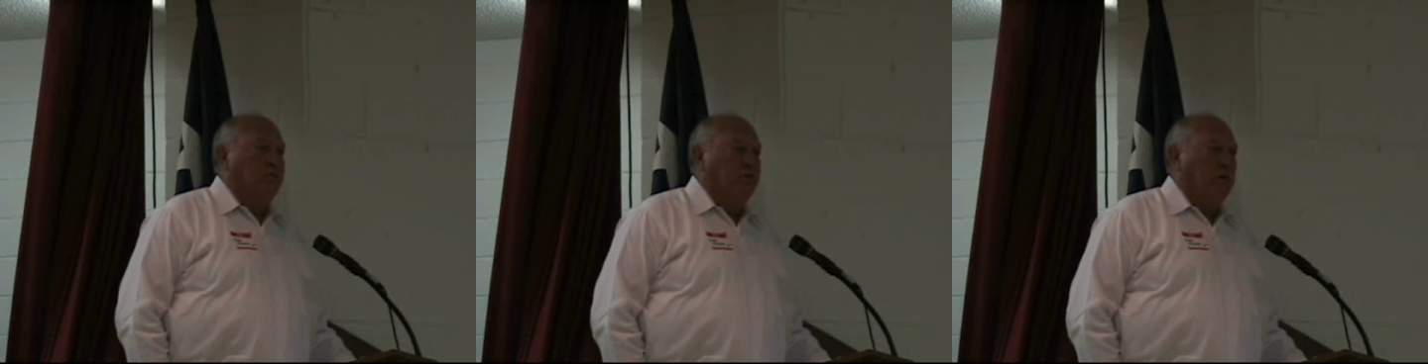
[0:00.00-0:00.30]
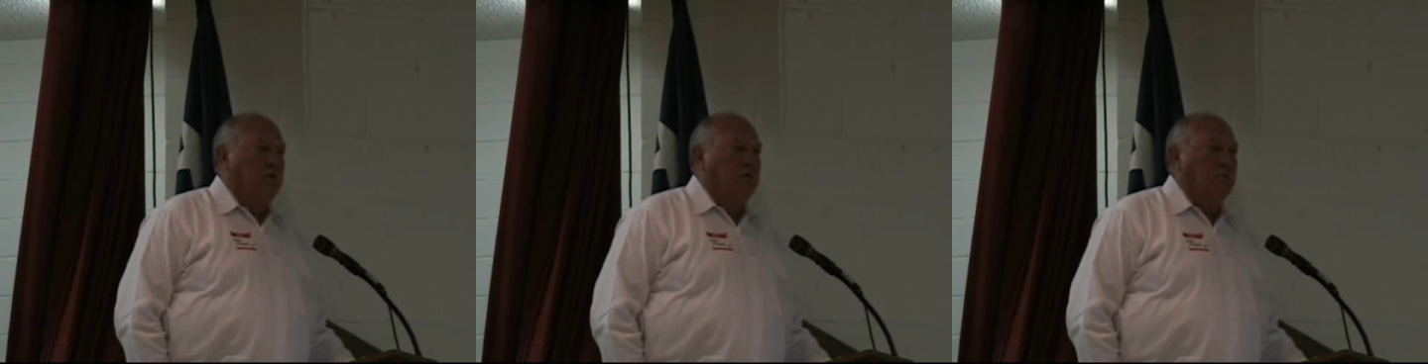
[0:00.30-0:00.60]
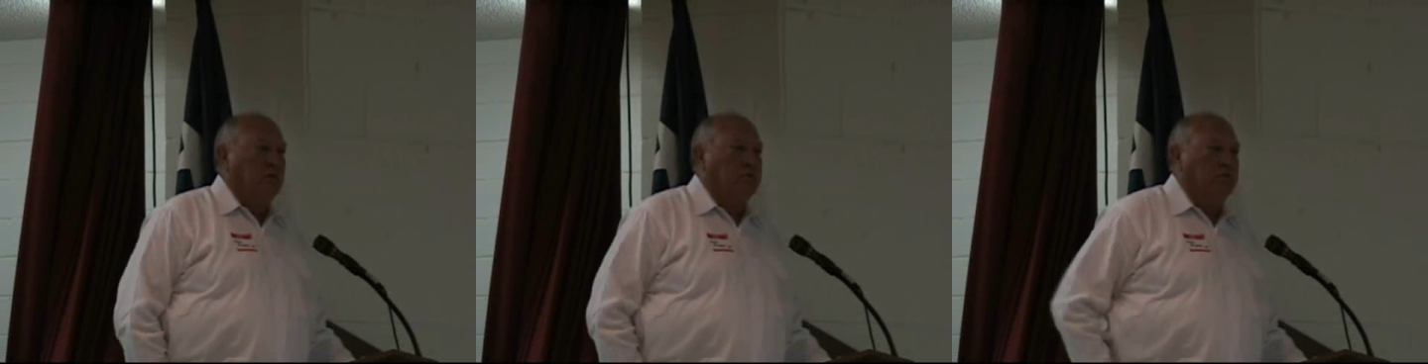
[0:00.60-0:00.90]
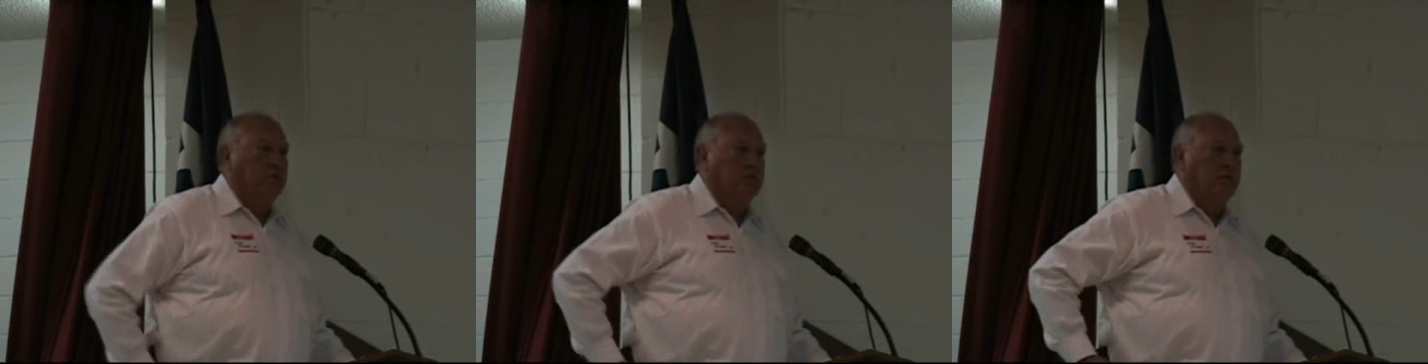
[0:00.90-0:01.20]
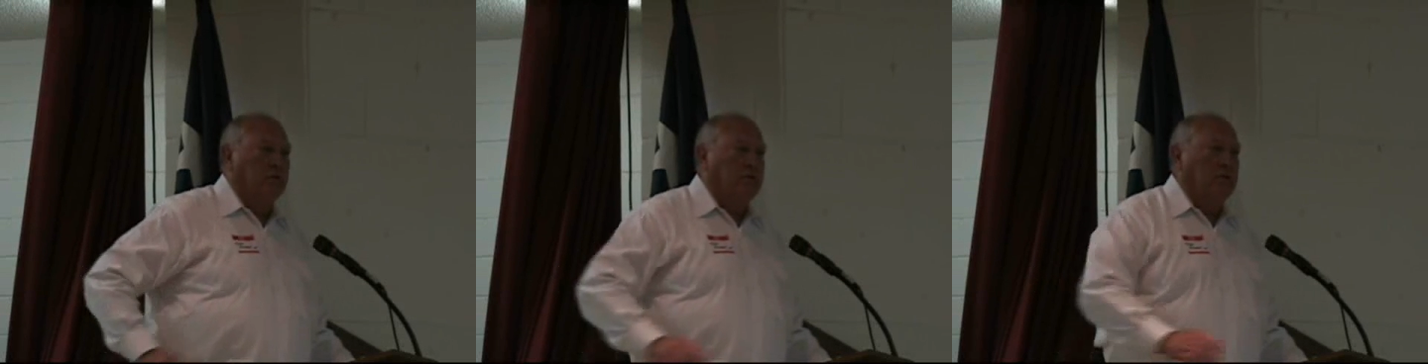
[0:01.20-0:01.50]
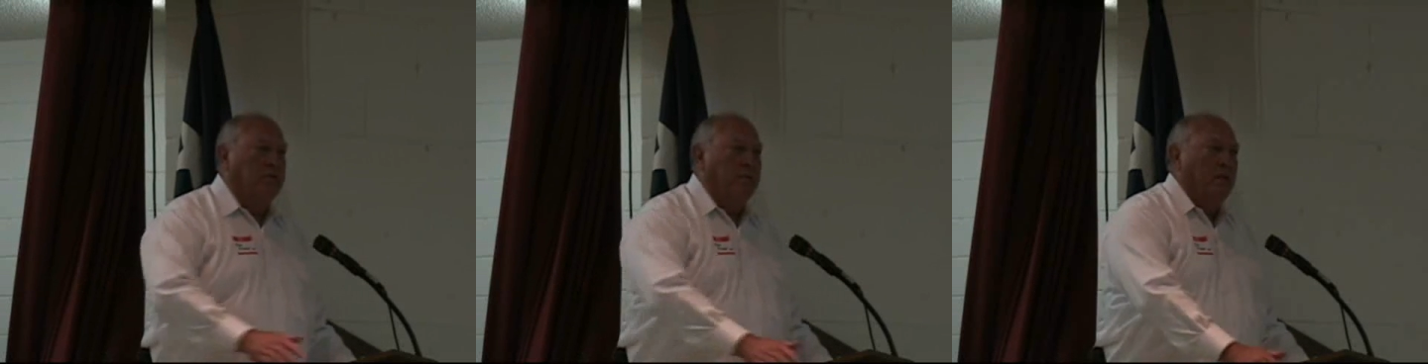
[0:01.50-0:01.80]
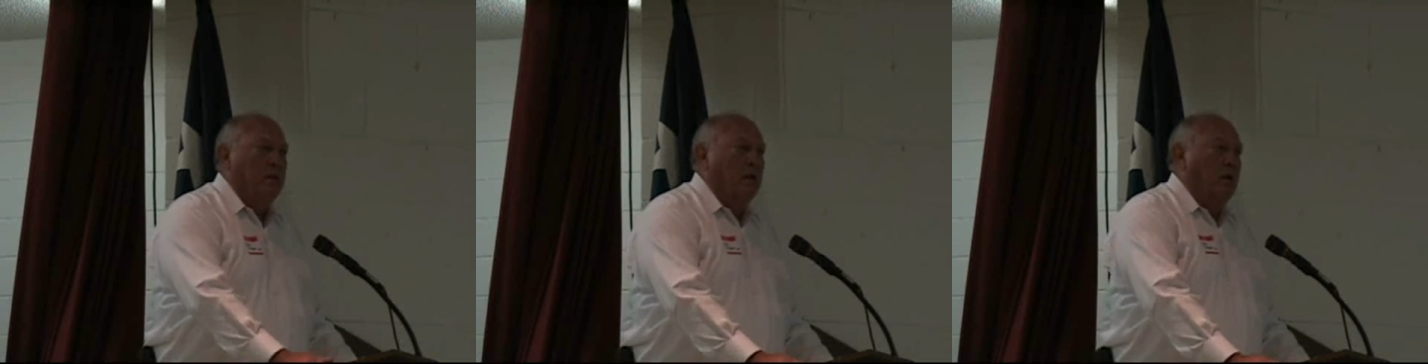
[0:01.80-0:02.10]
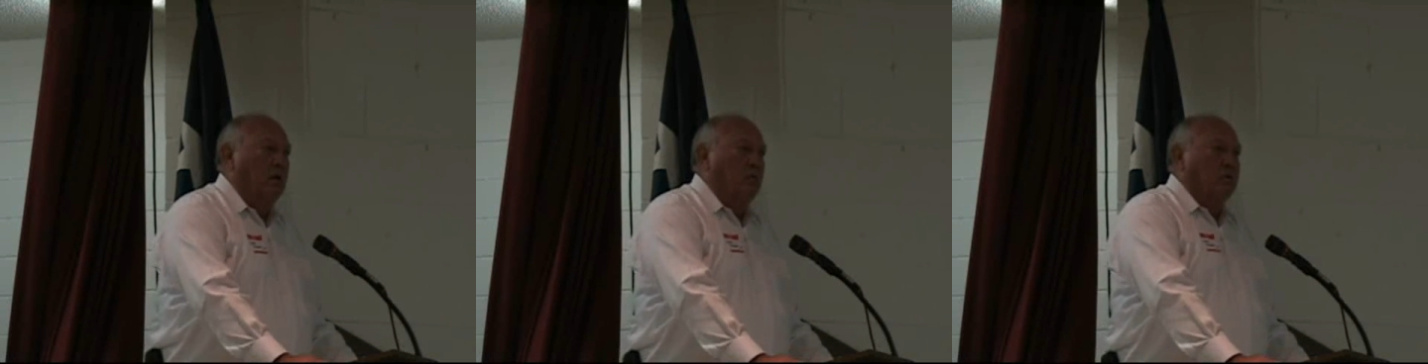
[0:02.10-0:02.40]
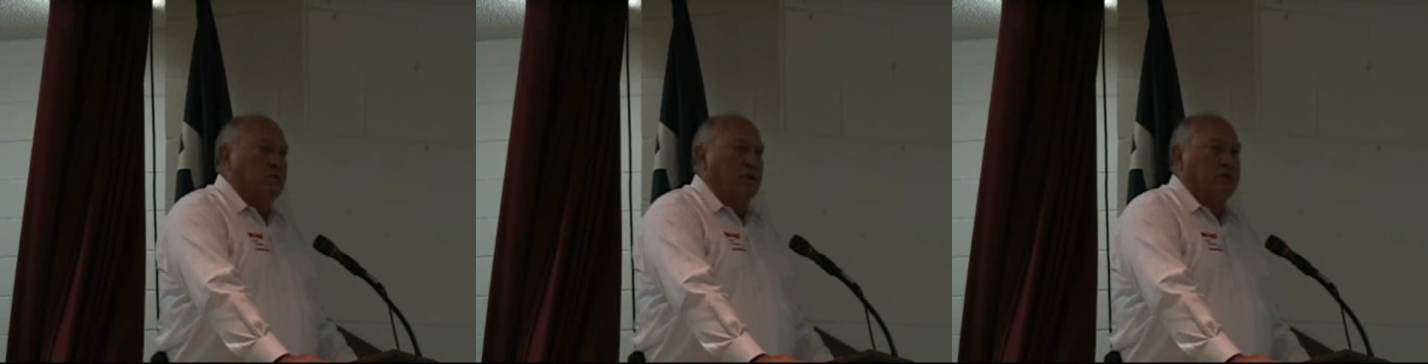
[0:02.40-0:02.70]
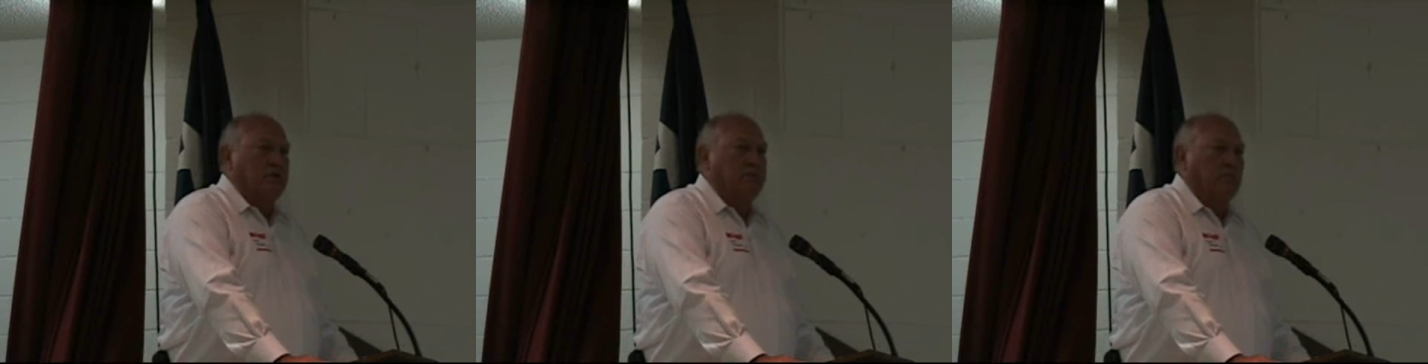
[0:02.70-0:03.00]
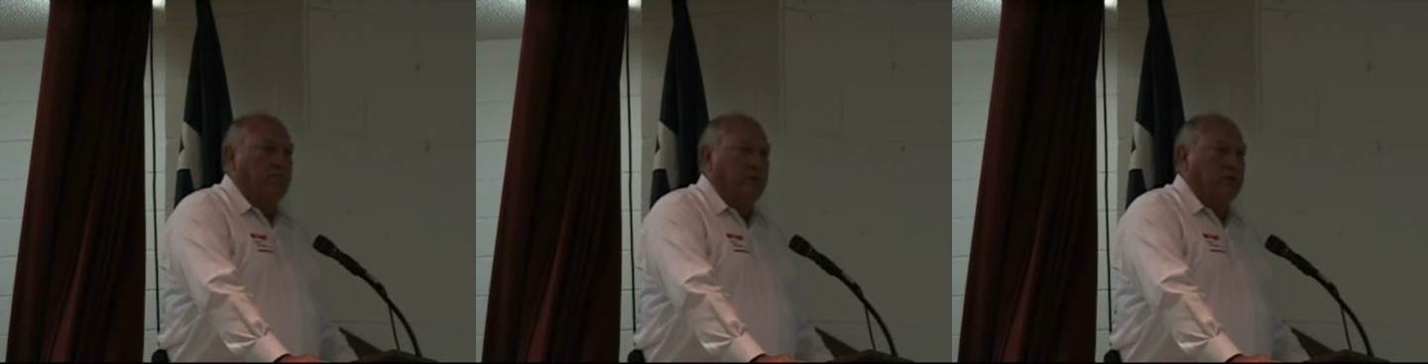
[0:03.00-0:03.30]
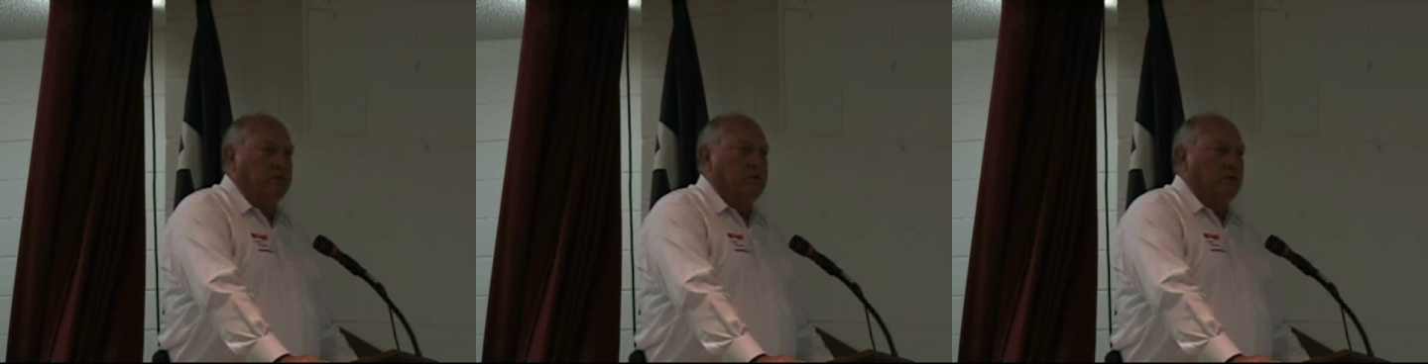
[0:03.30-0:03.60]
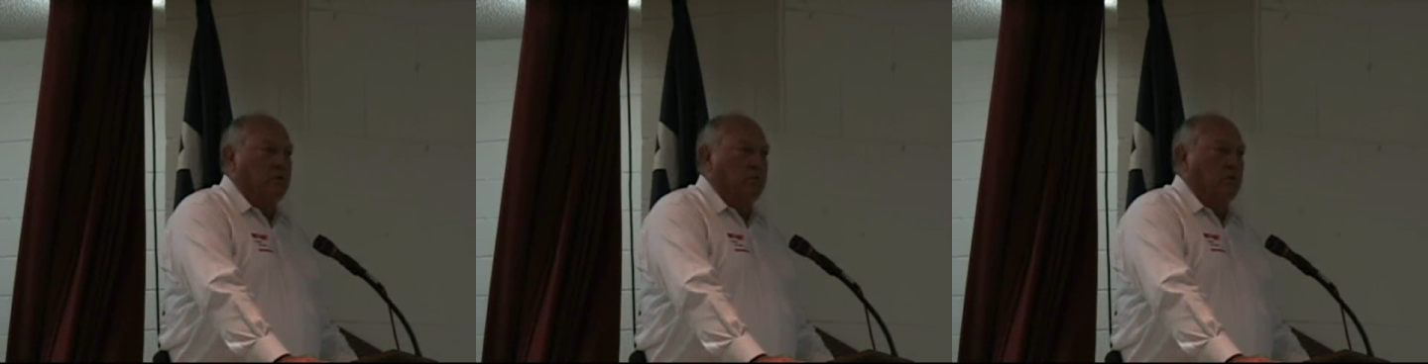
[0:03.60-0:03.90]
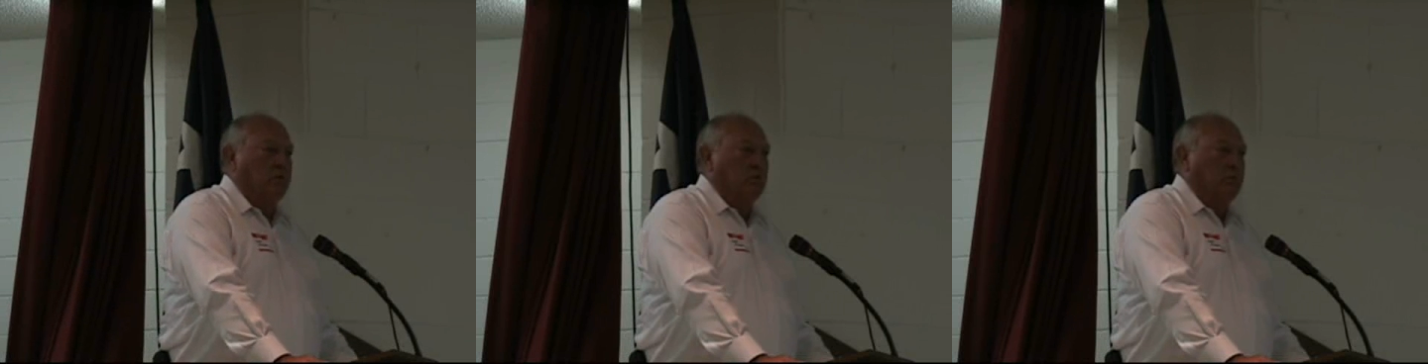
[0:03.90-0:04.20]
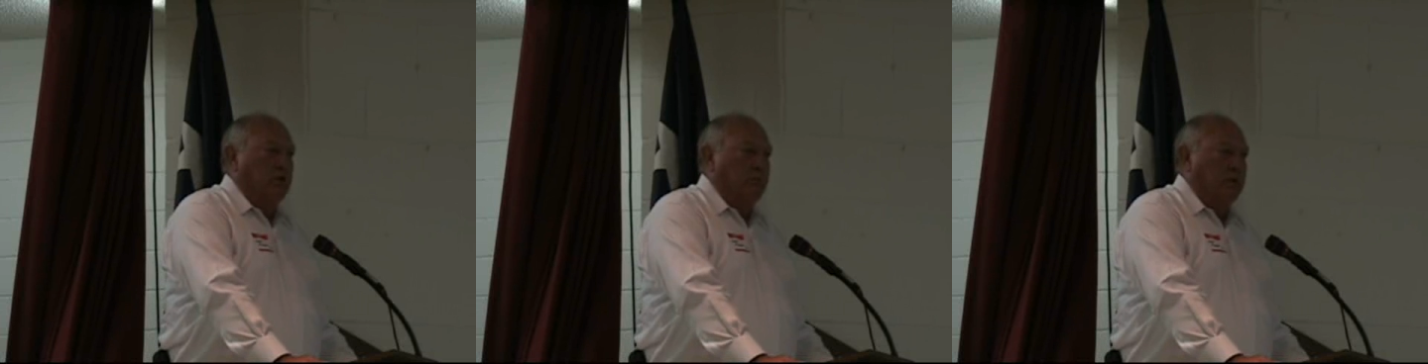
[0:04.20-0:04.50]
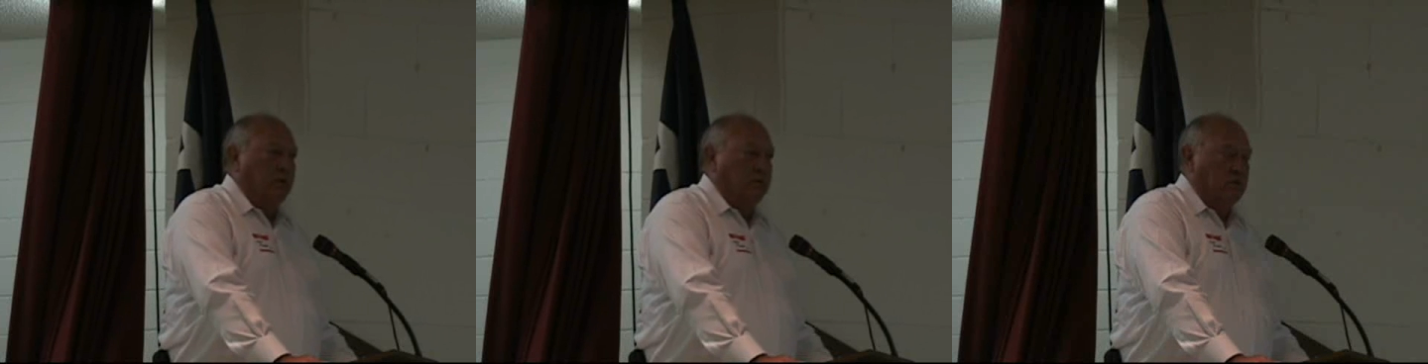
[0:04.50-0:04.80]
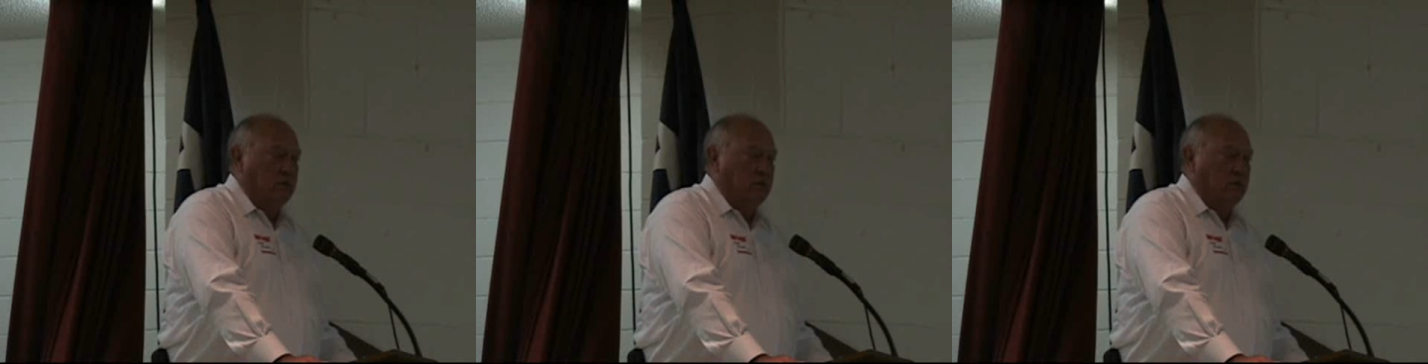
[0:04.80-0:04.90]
and was asking for bidders to come over and make bids, which I went over to look.